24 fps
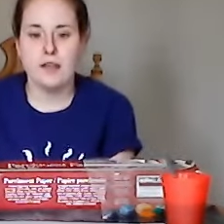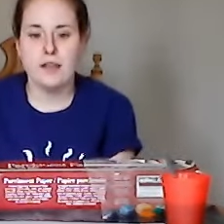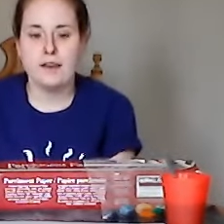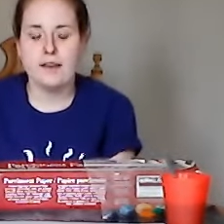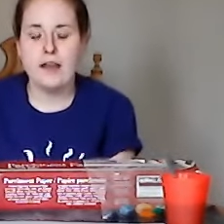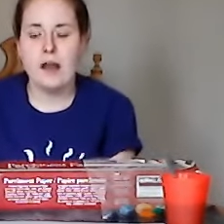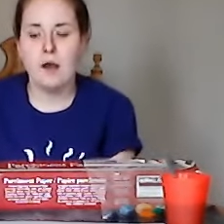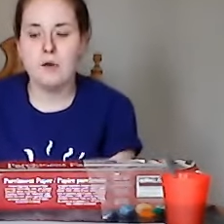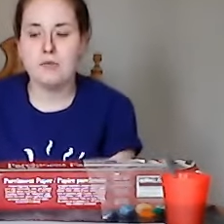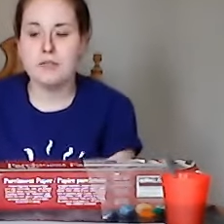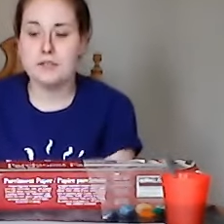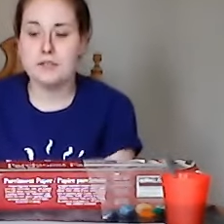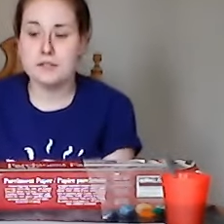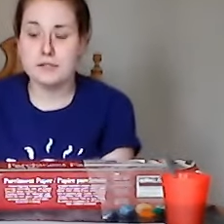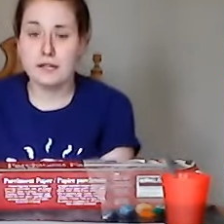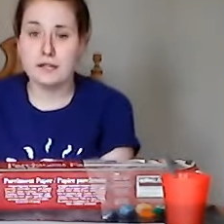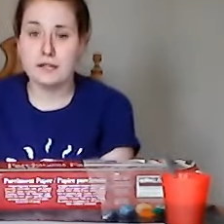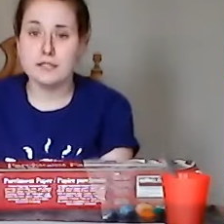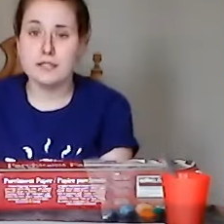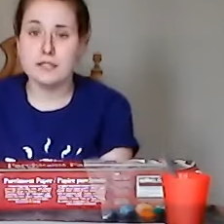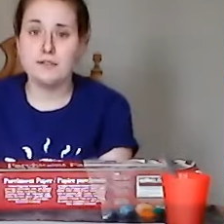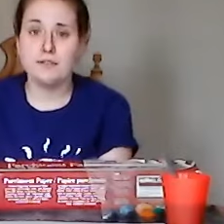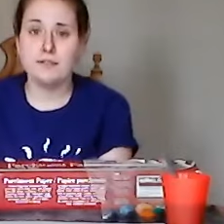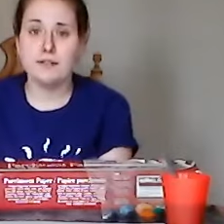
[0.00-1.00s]
Now this
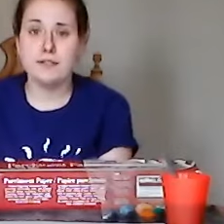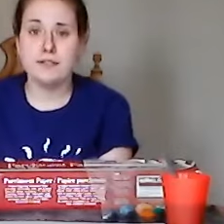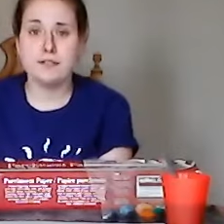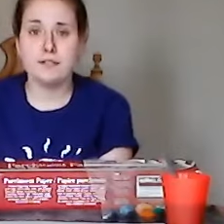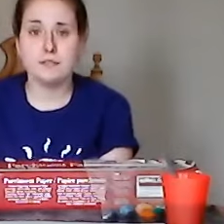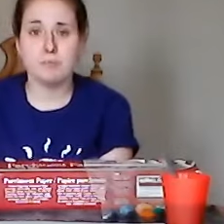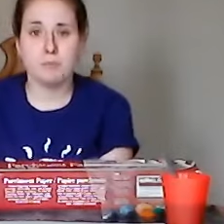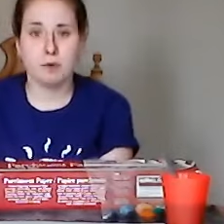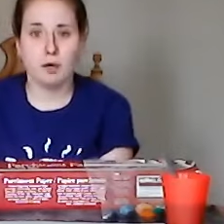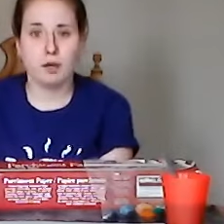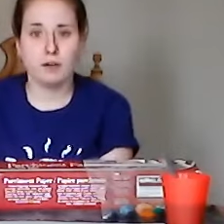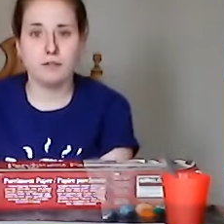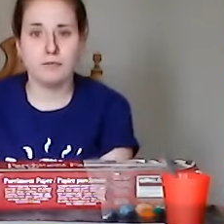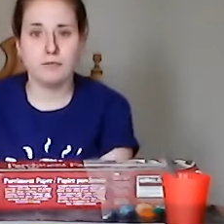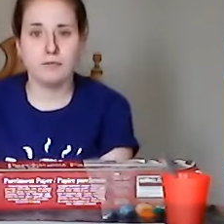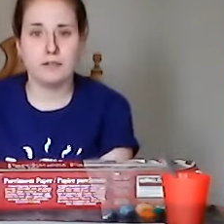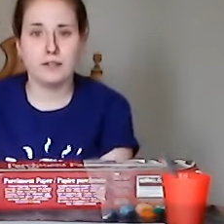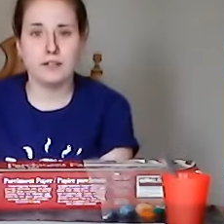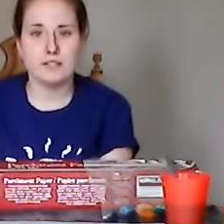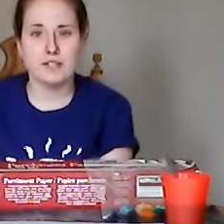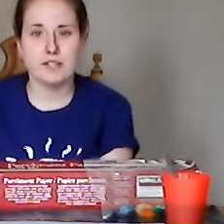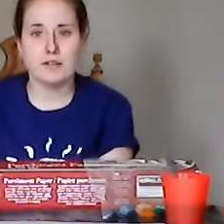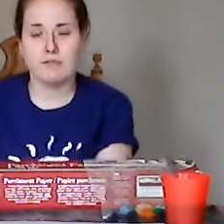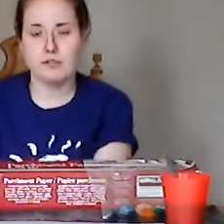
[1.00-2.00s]
activity is
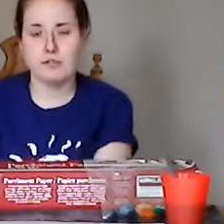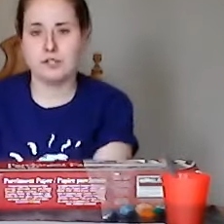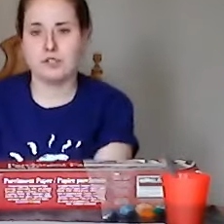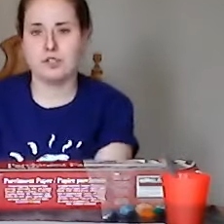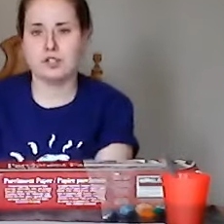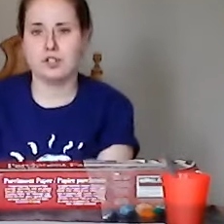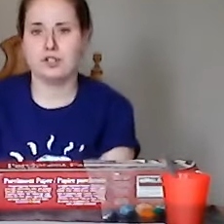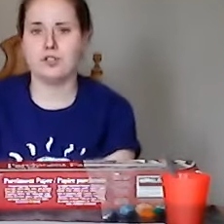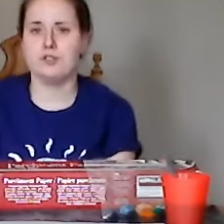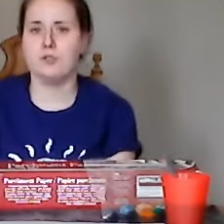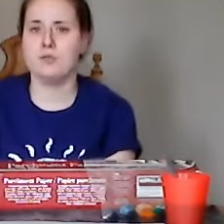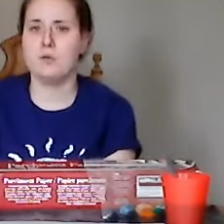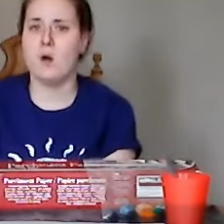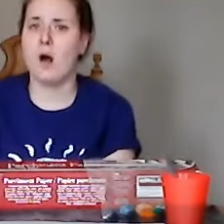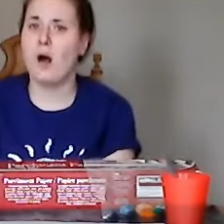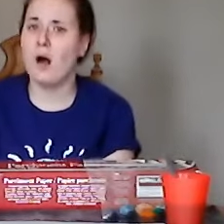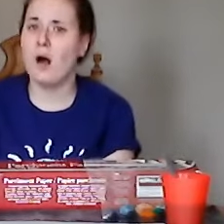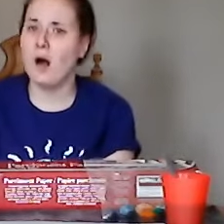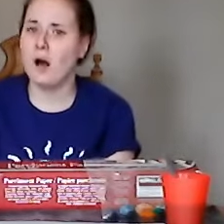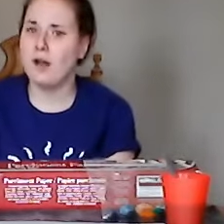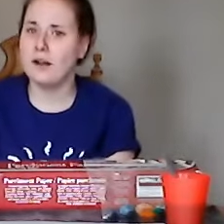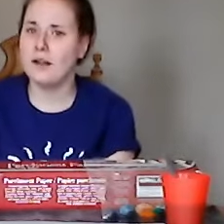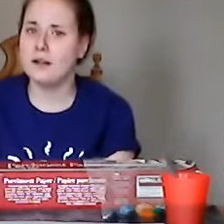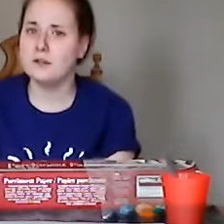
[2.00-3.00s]
perfect if it's too
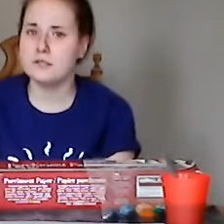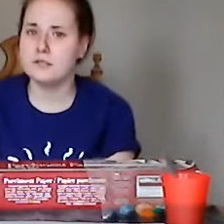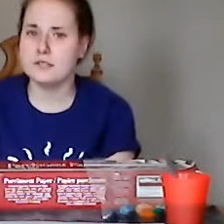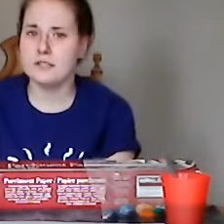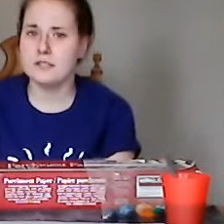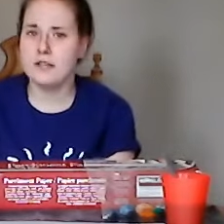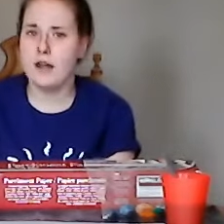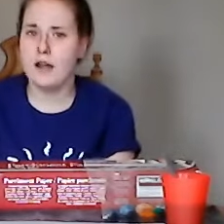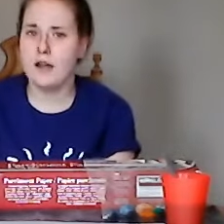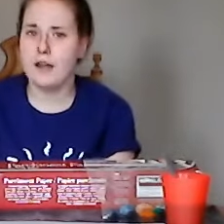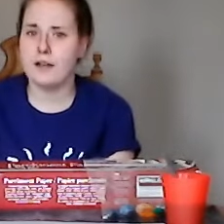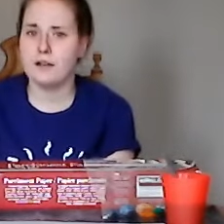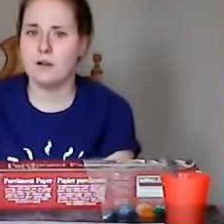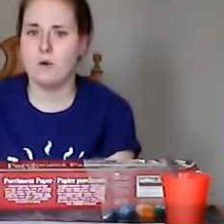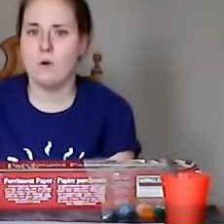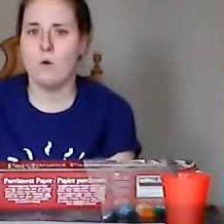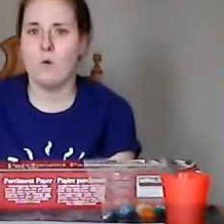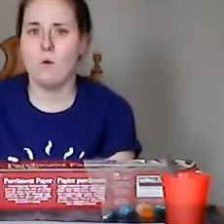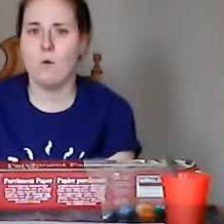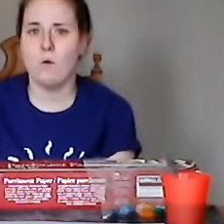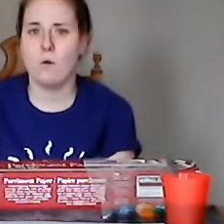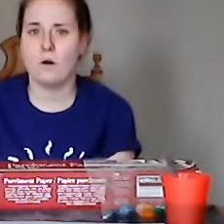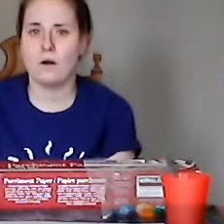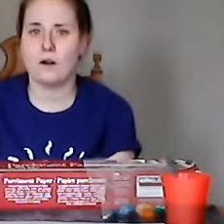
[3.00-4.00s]
hot outside
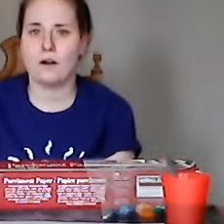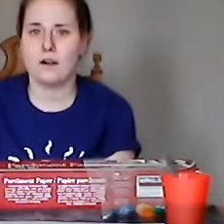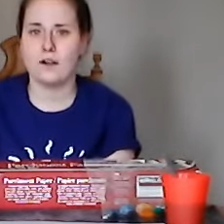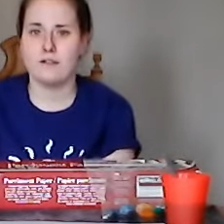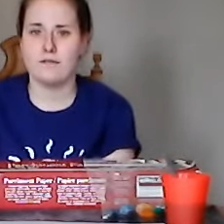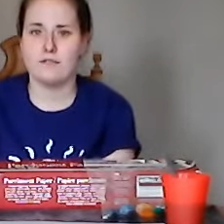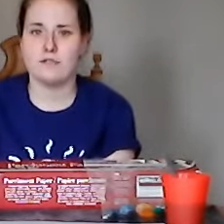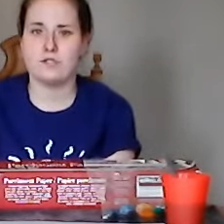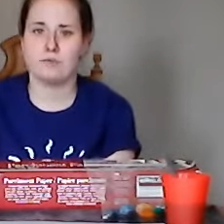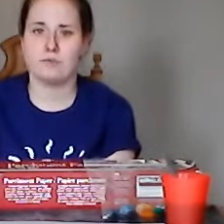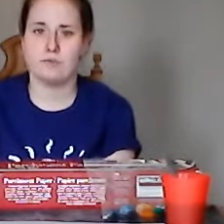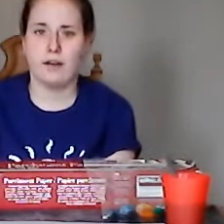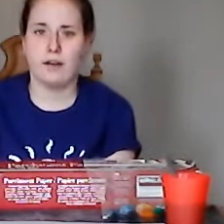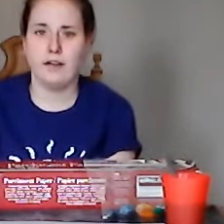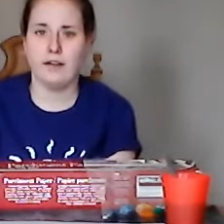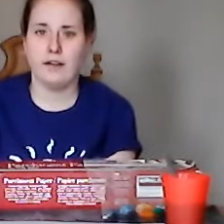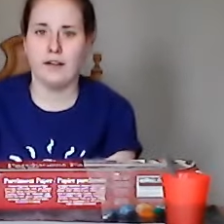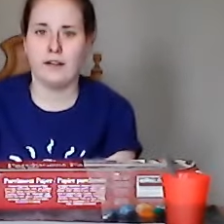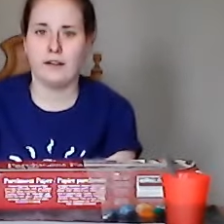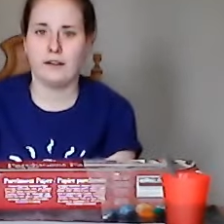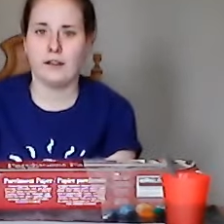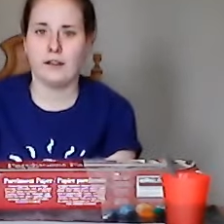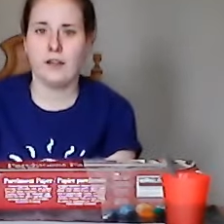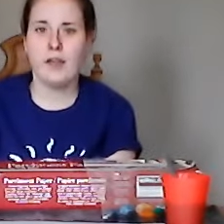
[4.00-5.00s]
or if it's
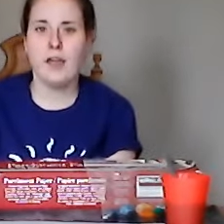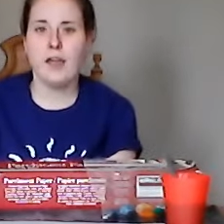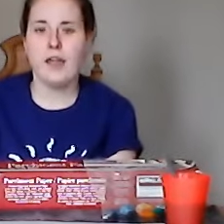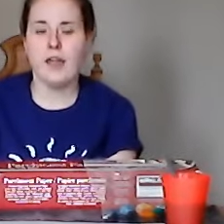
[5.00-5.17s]
raining.